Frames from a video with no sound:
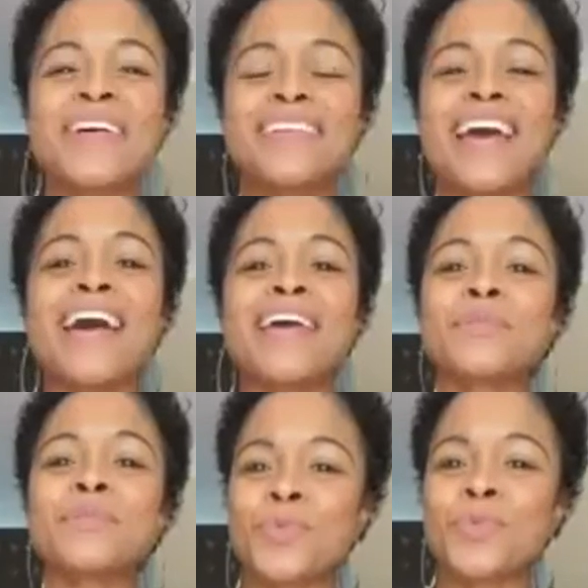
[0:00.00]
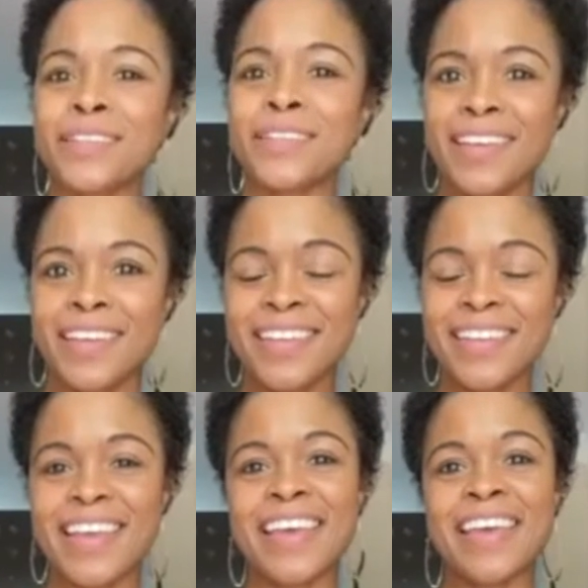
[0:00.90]
I'm Sharron Lynn,
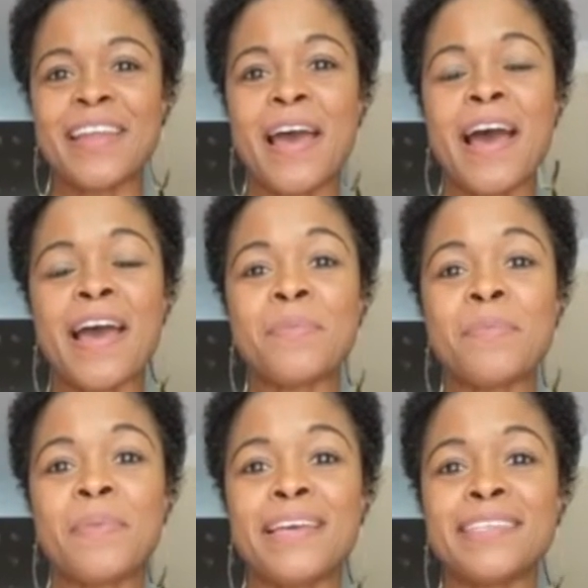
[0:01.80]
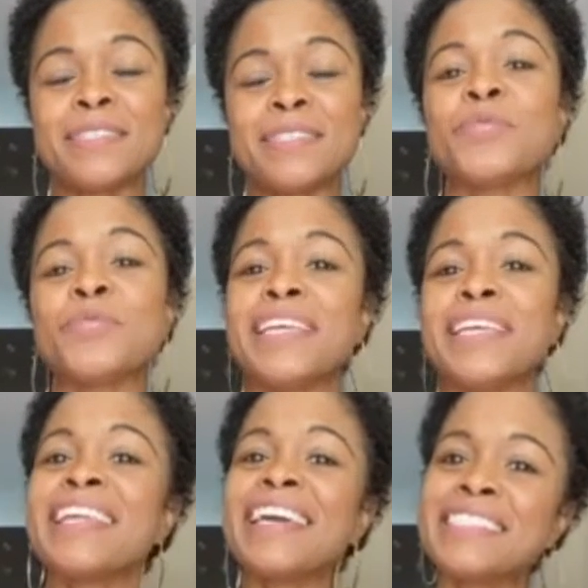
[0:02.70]
and I'm based between
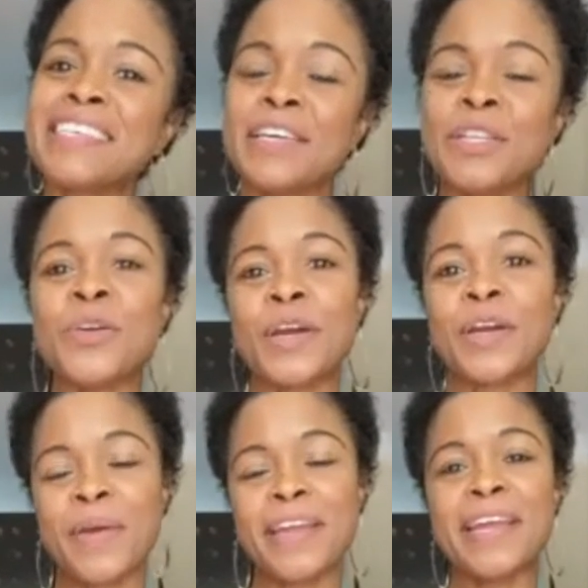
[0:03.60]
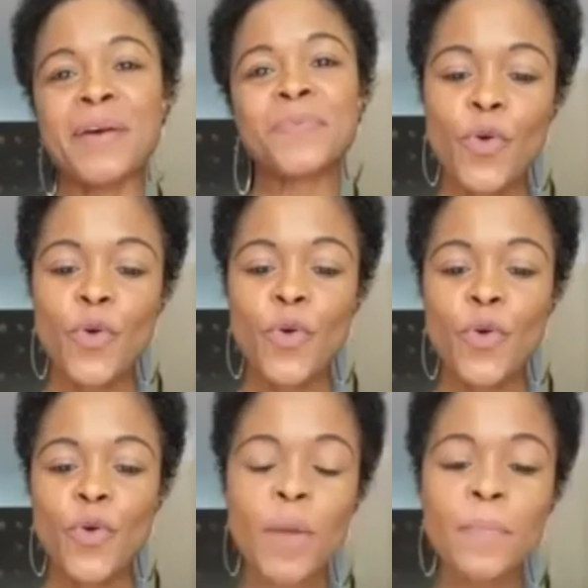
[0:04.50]
Atlanta and New York right now.
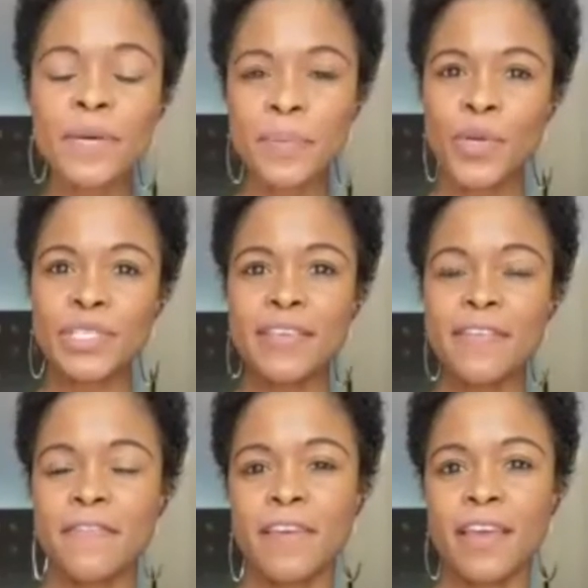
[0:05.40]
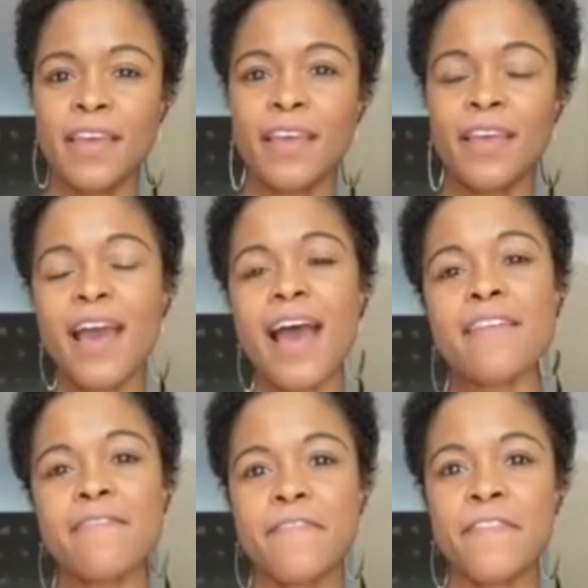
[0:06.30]
Before Book More TV,
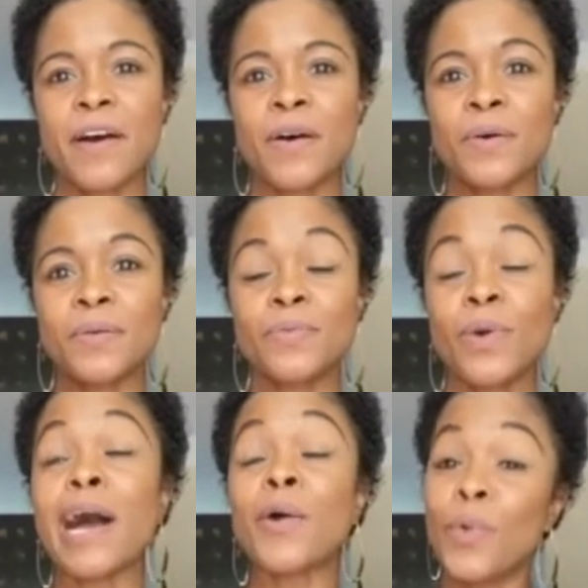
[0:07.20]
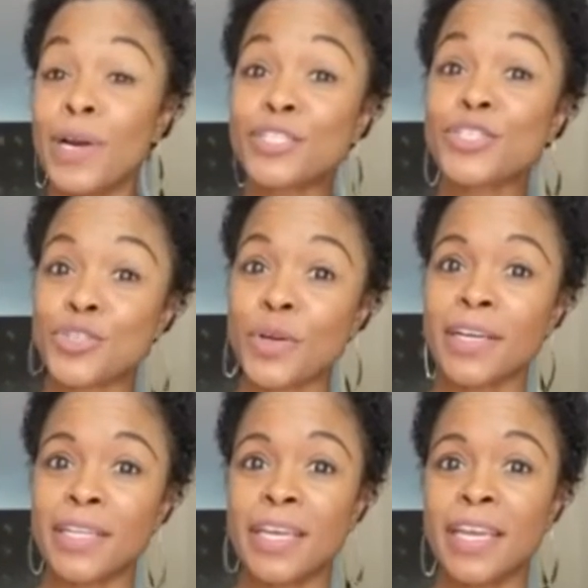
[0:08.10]
I felt well, I was
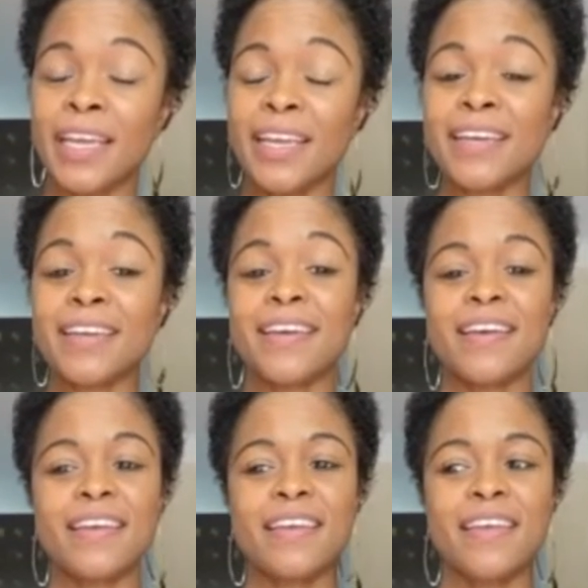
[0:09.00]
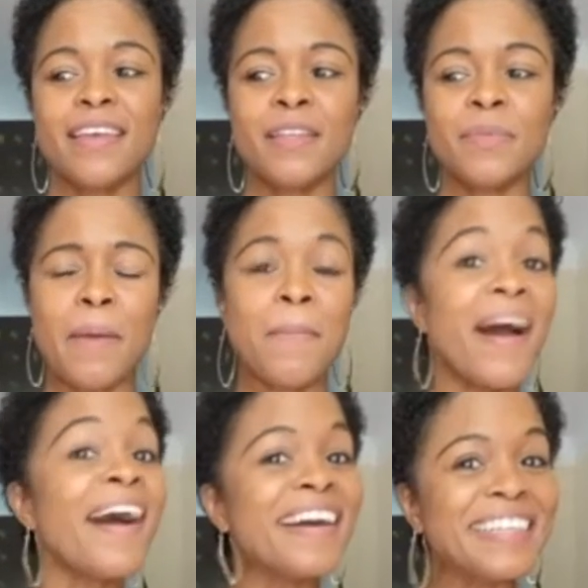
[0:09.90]
struggling in my
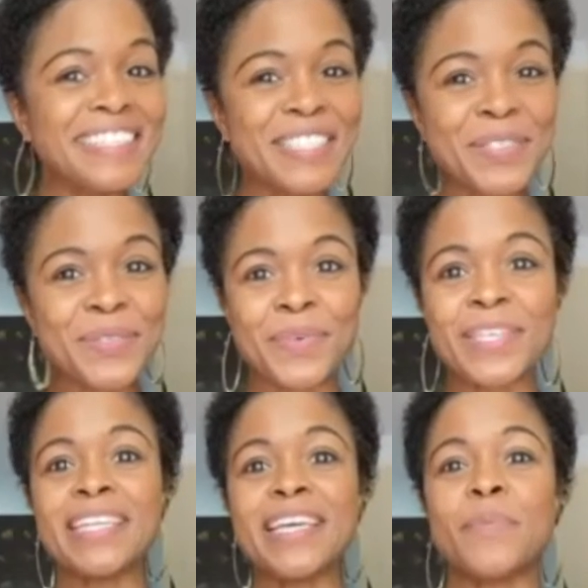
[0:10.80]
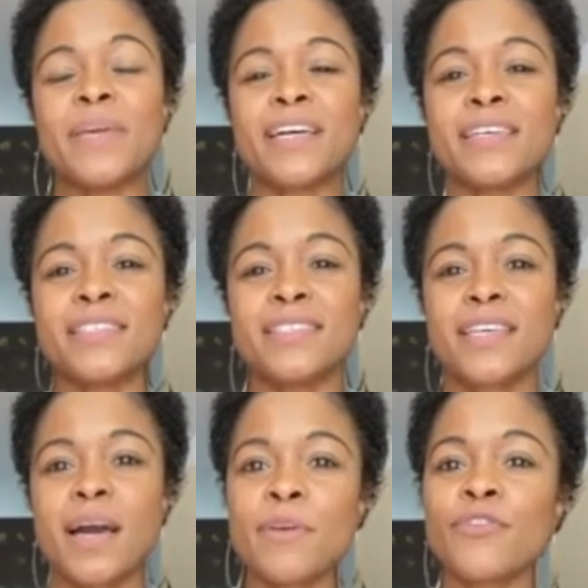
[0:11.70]
mind, really, because
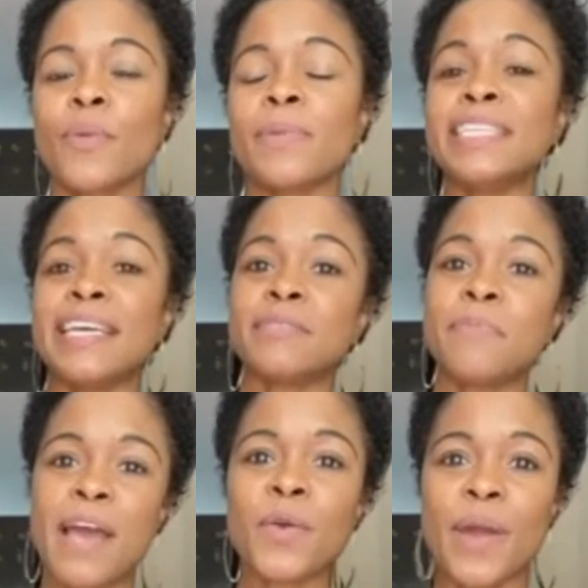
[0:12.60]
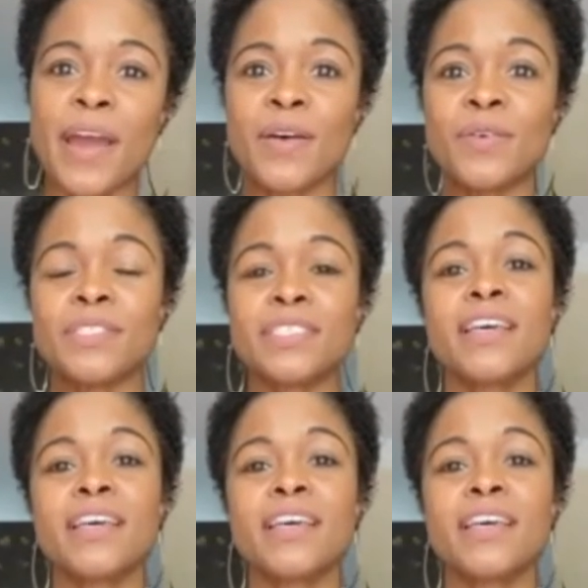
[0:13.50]
coming from a dance background,